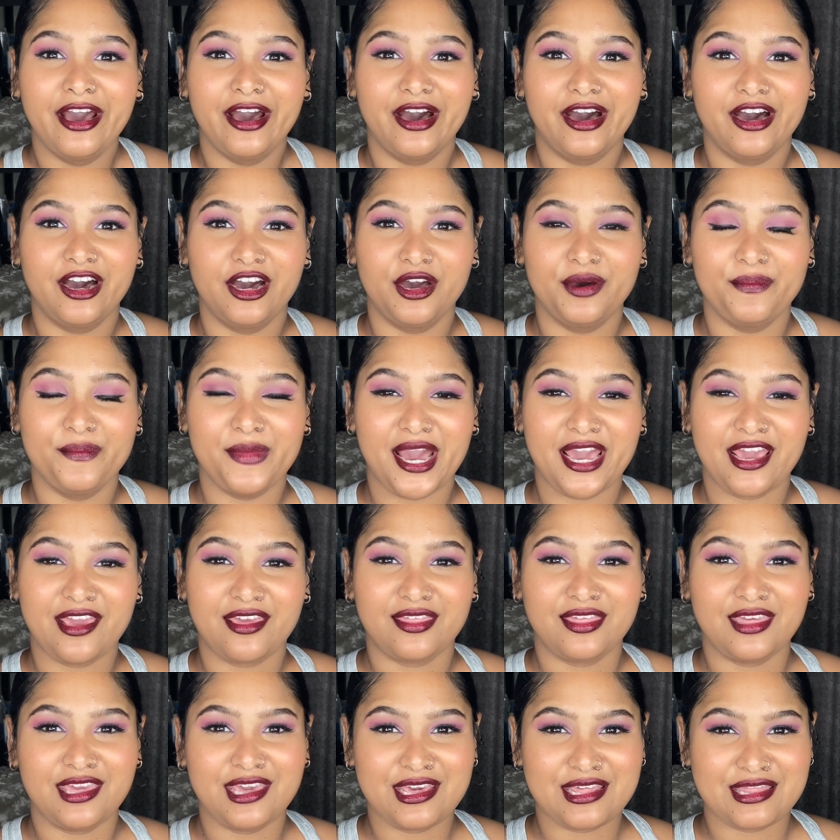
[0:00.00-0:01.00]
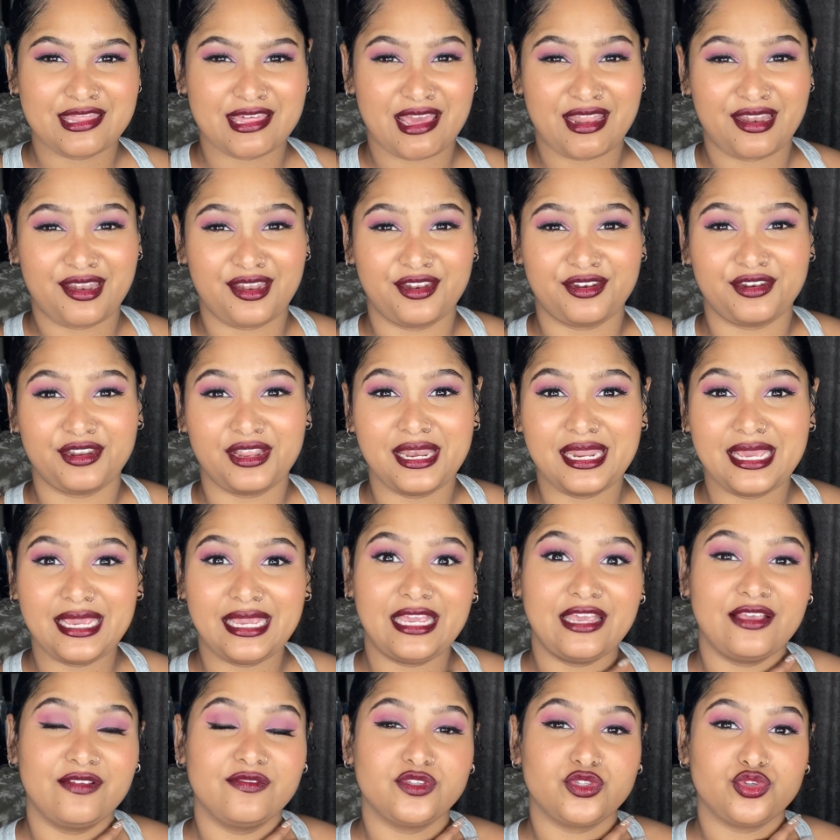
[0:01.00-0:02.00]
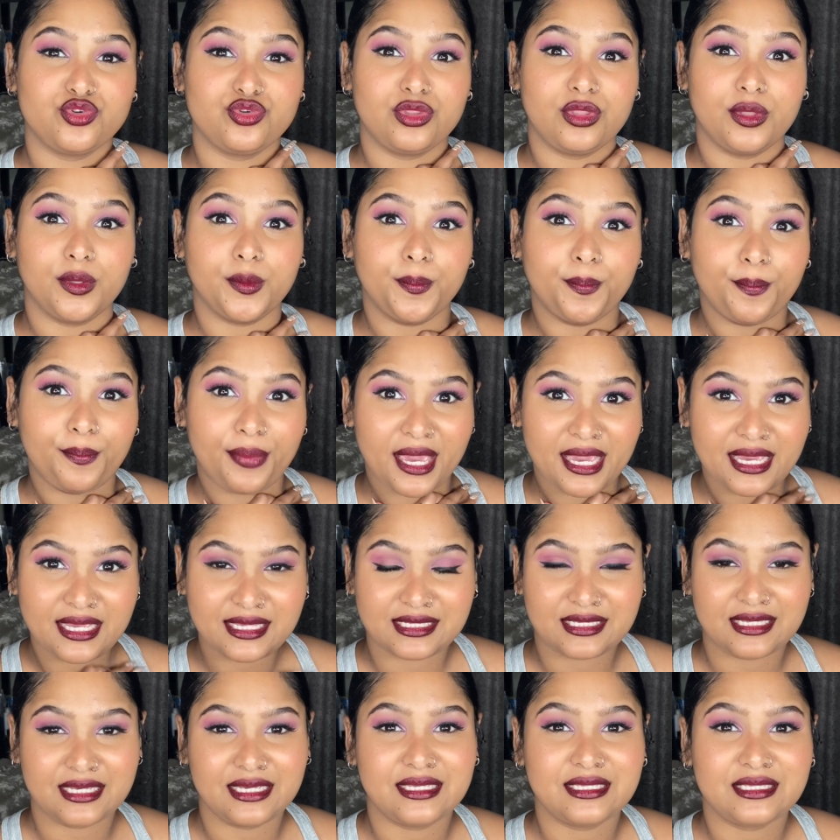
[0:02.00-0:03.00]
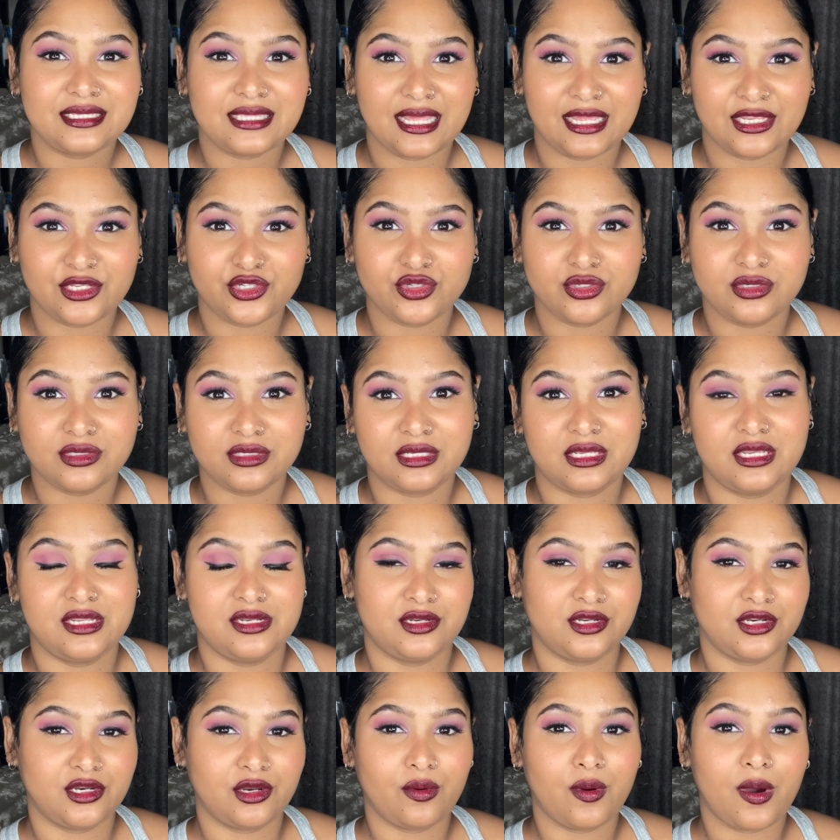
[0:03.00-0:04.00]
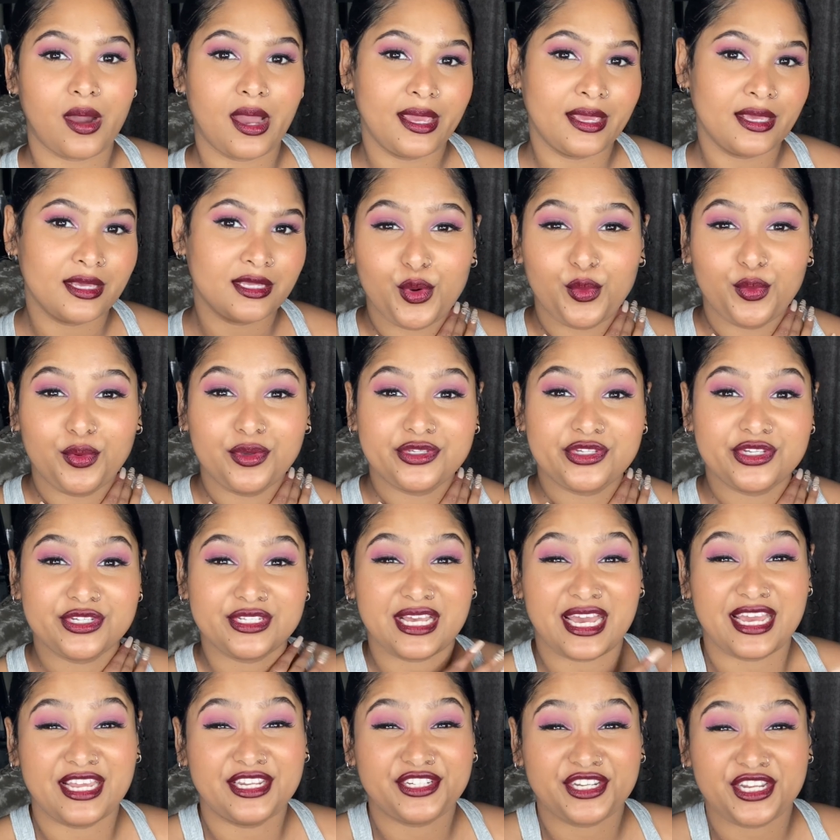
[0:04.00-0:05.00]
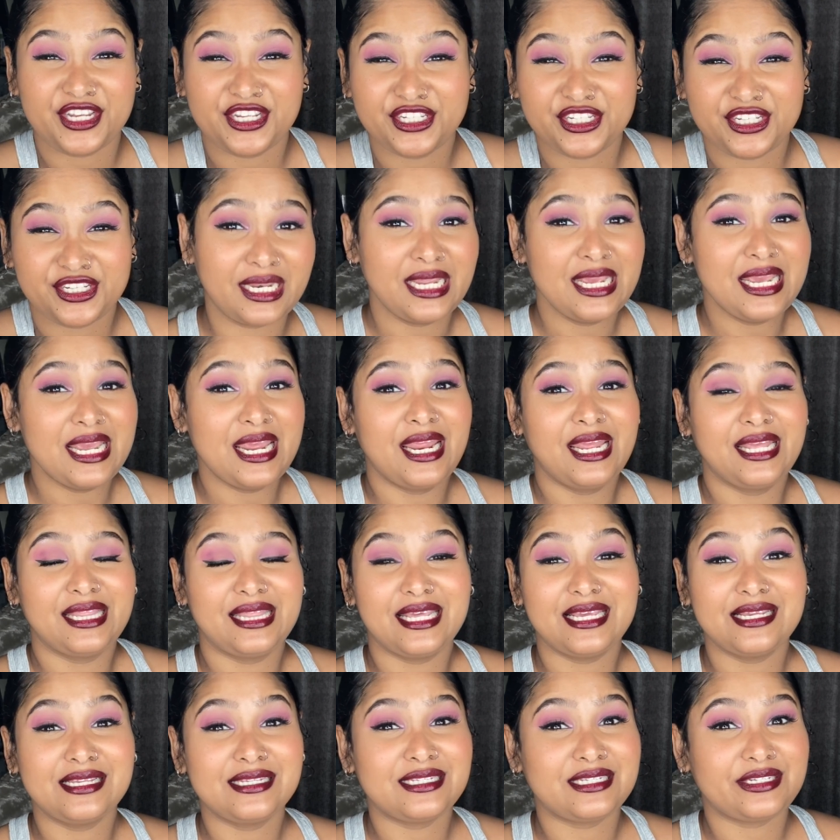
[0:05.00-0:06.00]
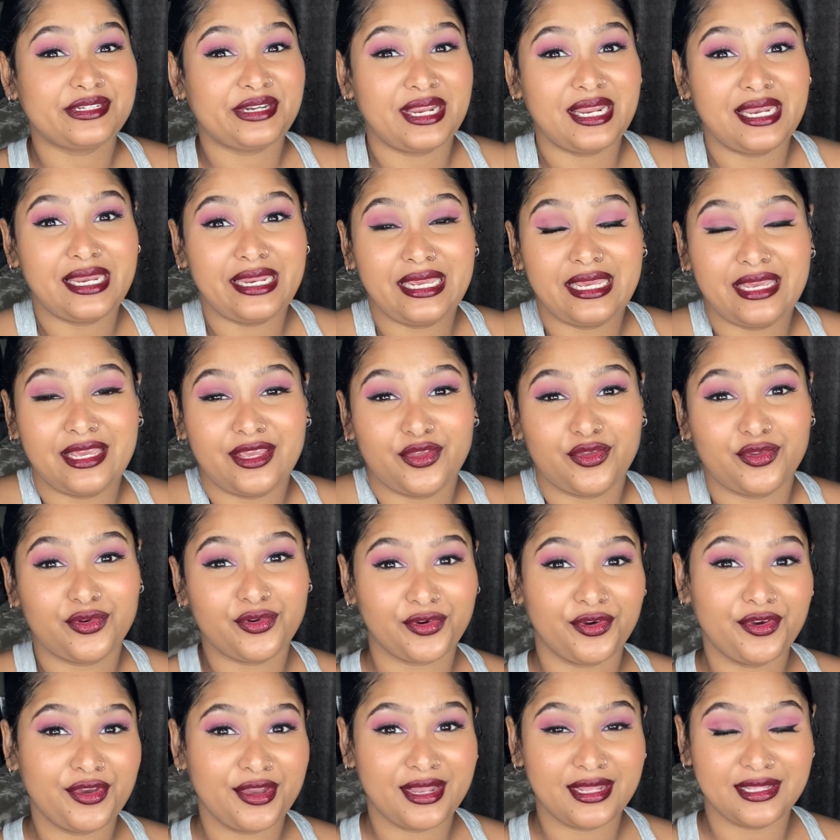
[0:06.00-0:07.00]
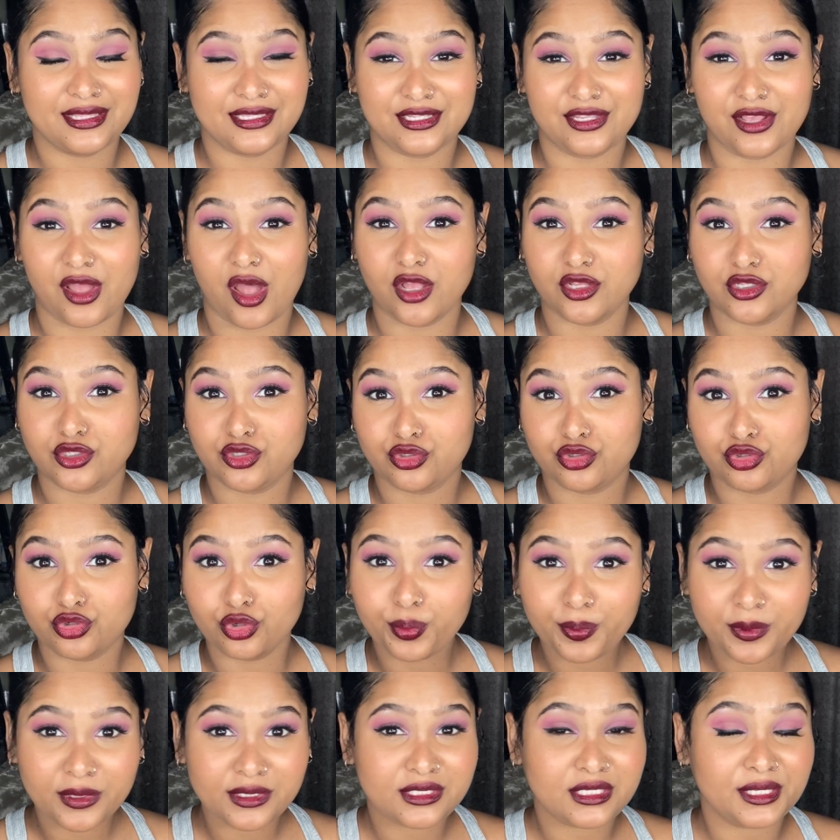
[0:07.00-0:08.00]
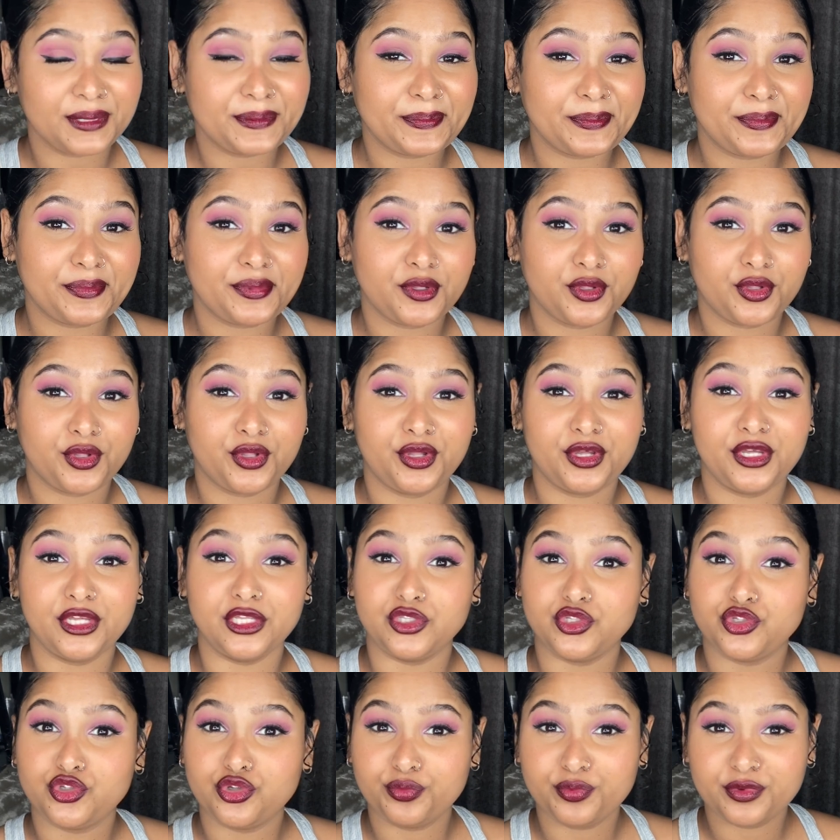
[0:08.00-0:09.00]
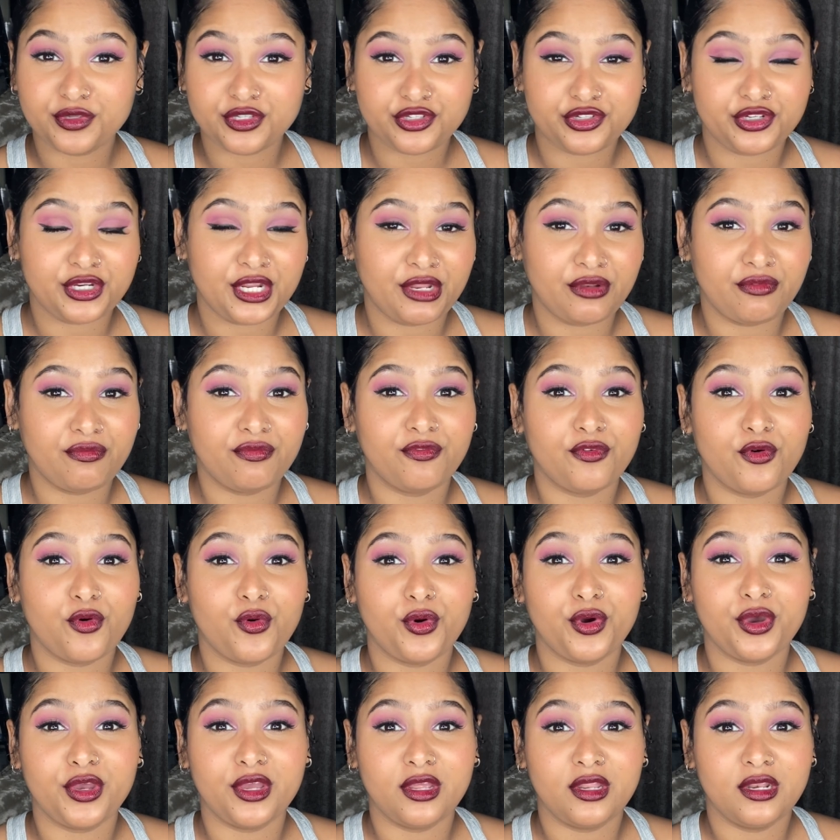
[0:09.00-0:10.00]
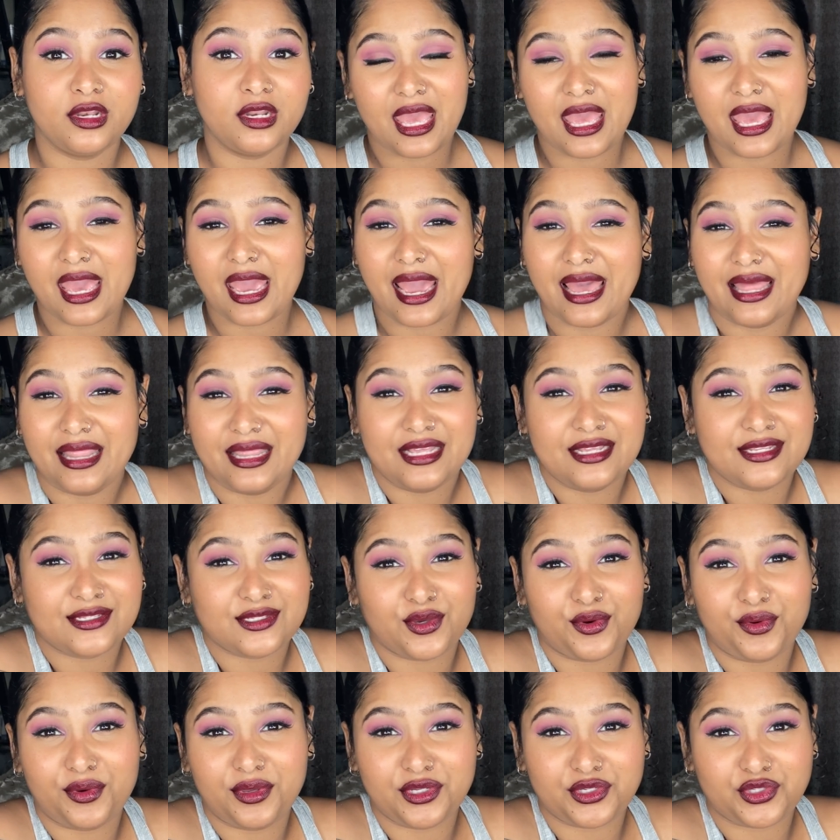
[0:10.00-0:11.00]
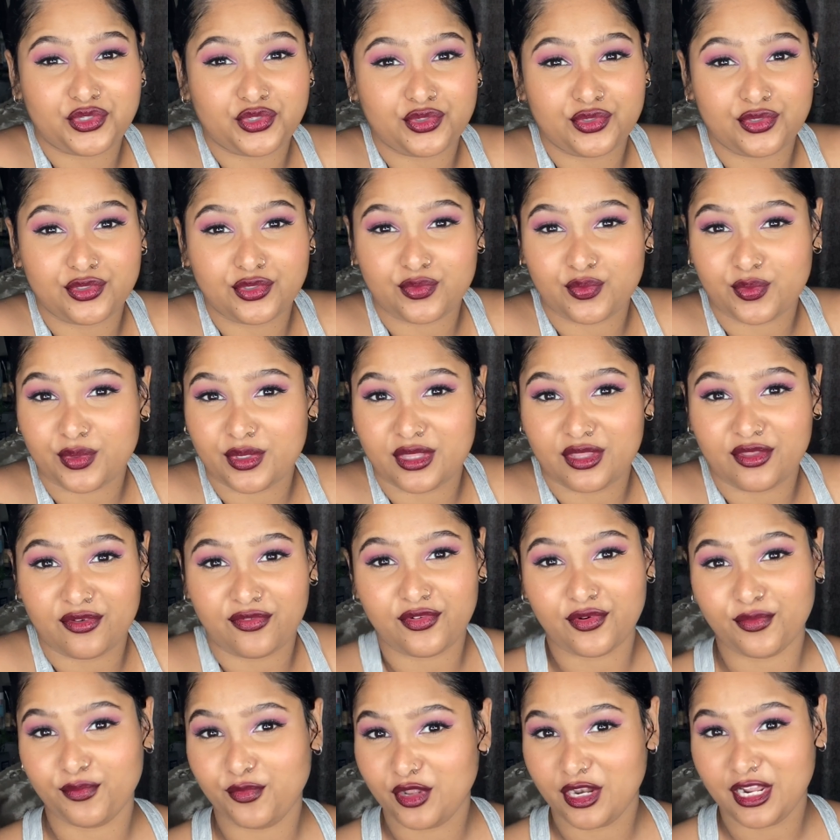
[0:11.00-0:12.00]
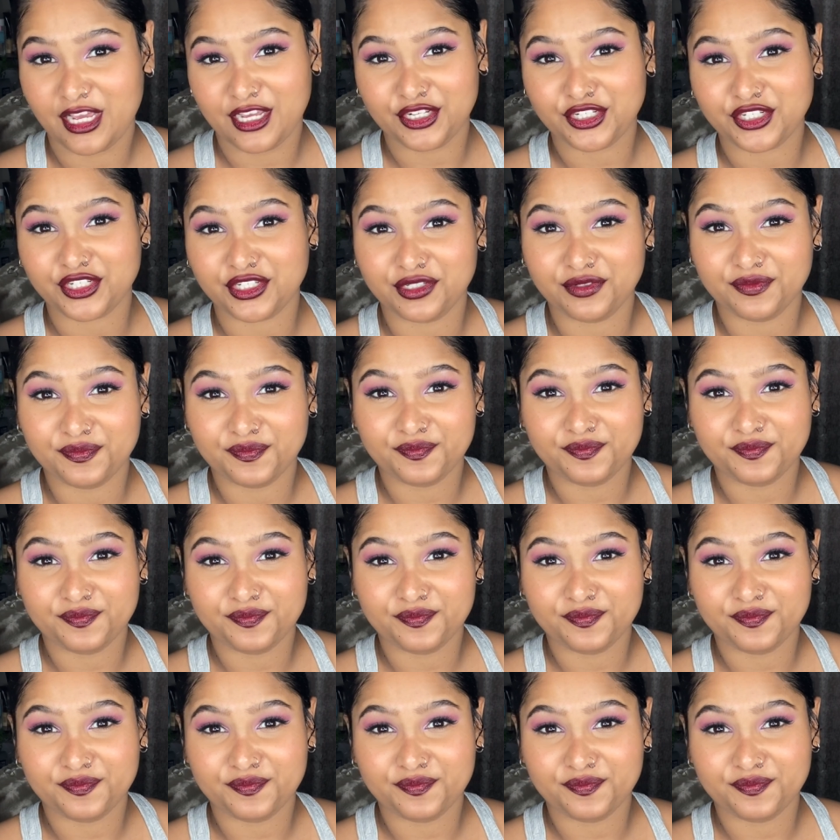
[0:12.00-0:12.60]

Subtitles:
I think that it really gives you the basics that your skin requires, which is hydration. There's really, you know, it's super simple, it's super straightforward, and there's no issues with the formulation.